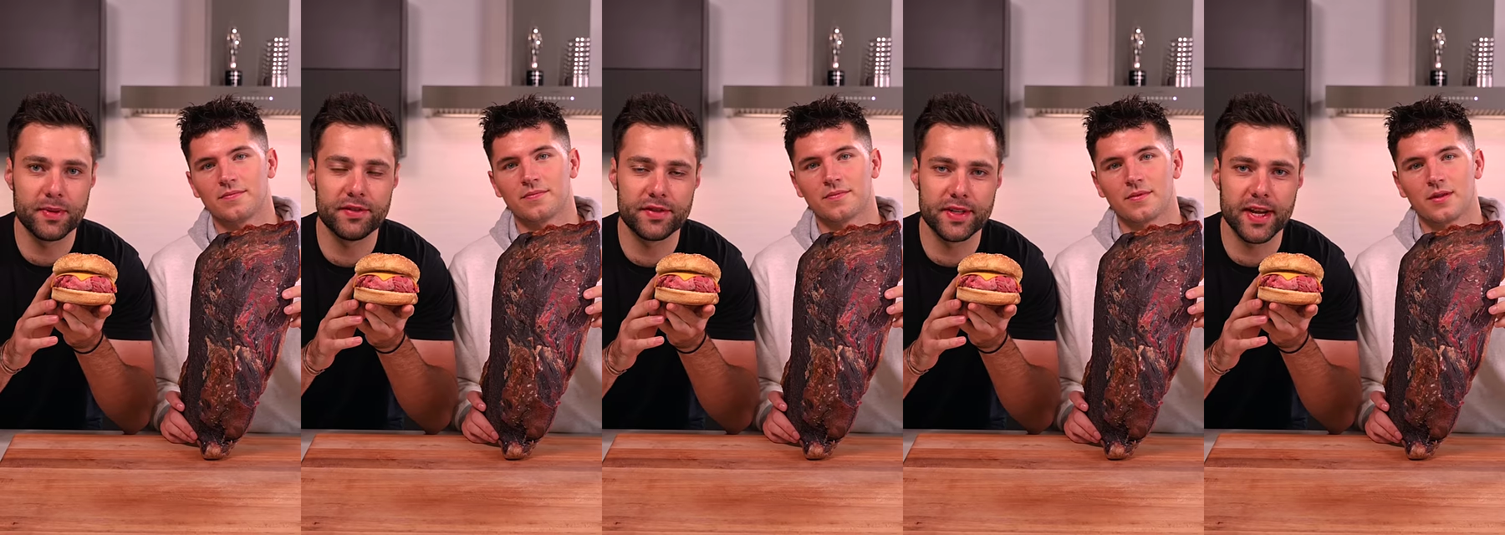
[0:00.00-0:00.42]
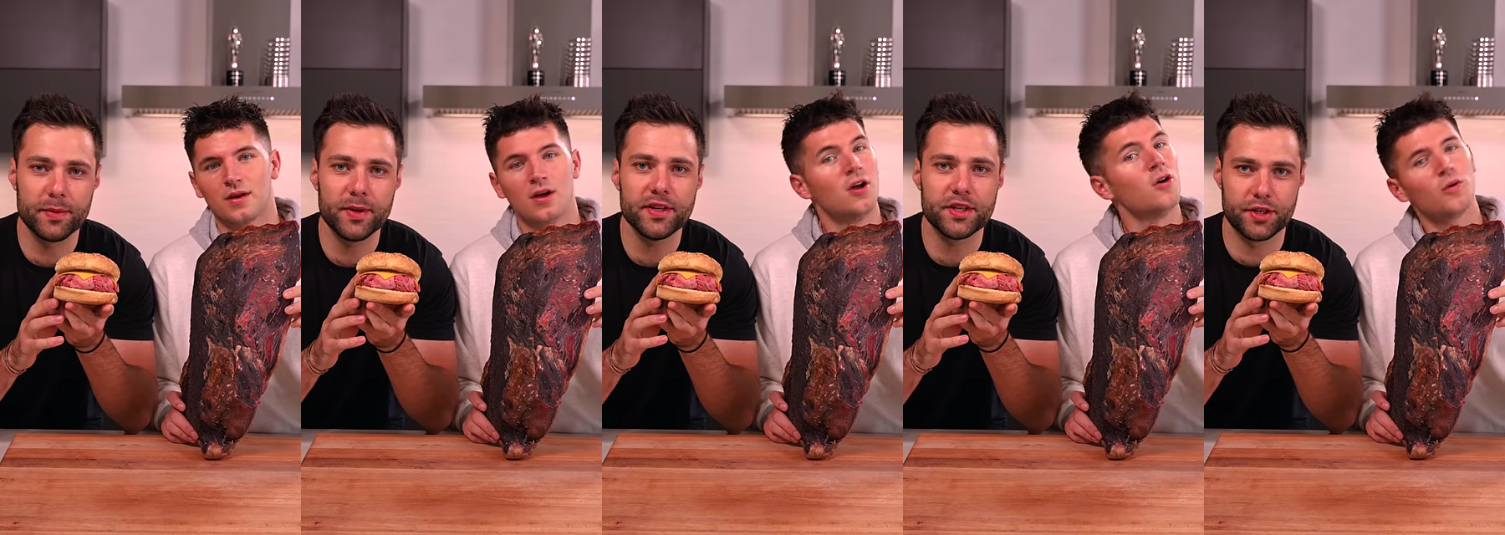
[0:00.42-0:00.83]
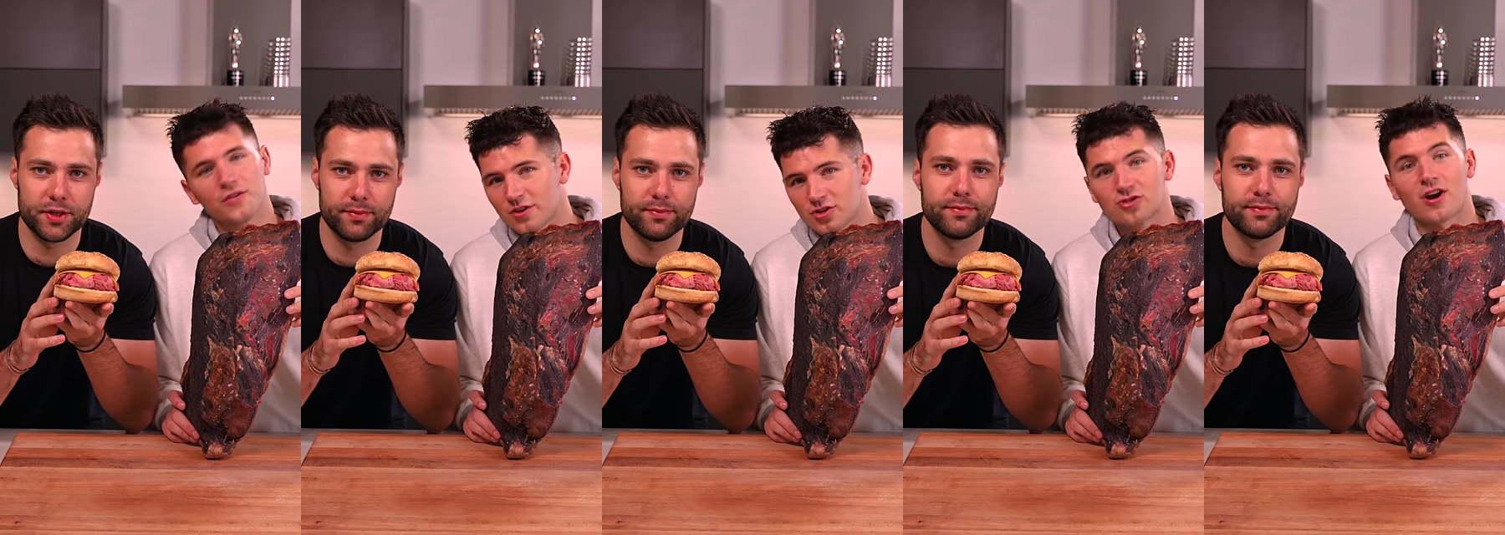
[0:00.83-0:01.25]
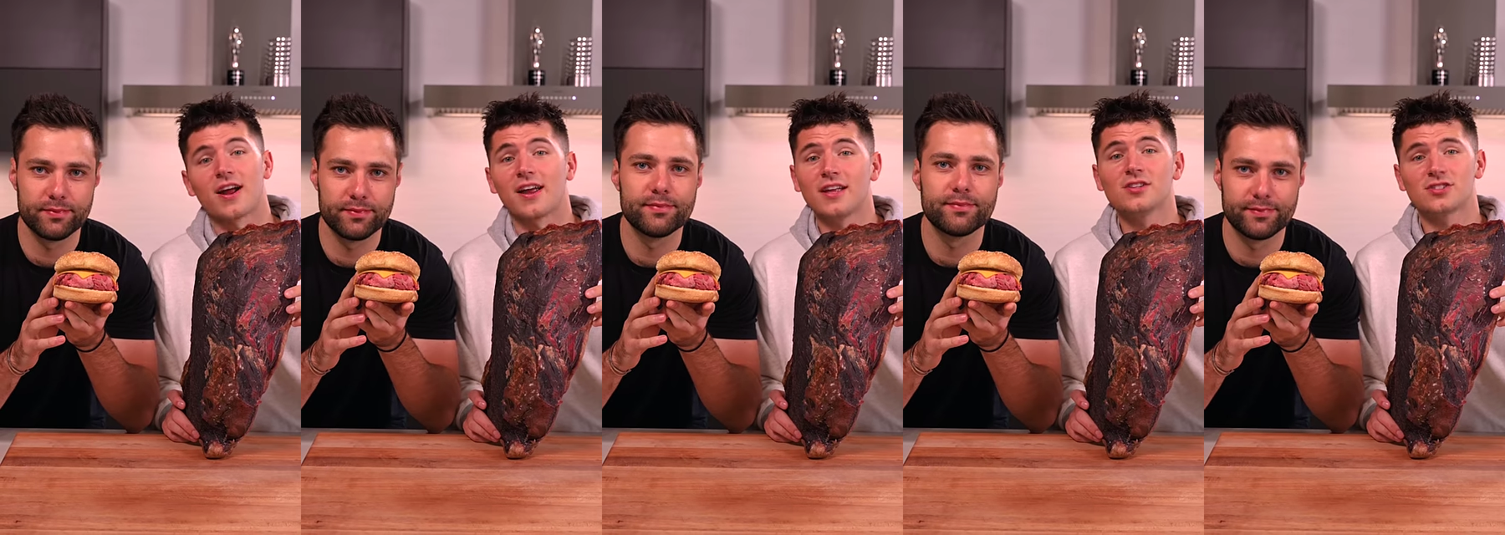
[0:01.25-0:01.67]
Speaker 1: beef sandwich with a
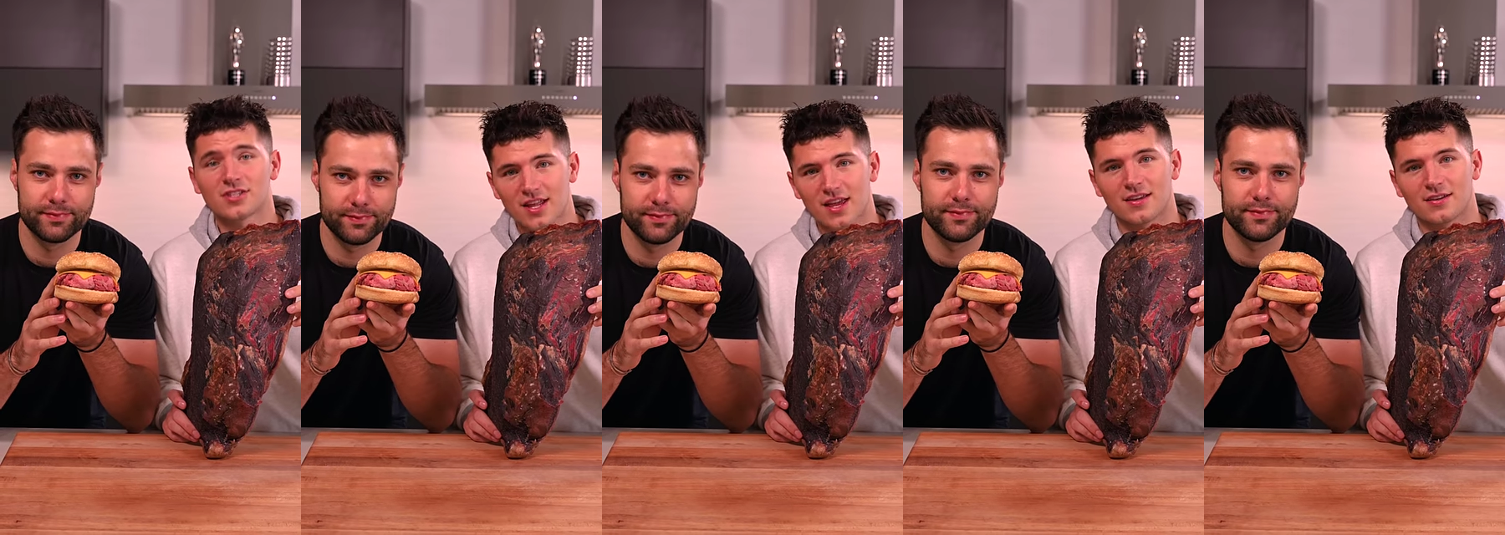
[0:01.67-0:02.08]
dry-aged steak.